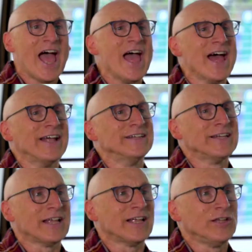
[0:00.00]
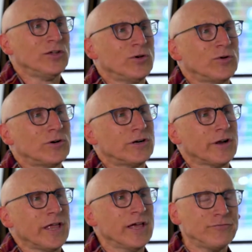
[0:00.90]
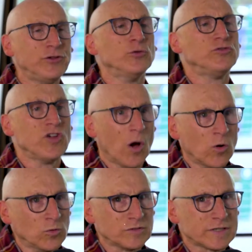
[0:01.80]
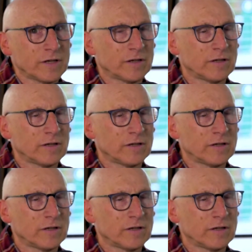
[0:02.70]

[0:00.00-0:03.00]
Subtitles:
And if you don't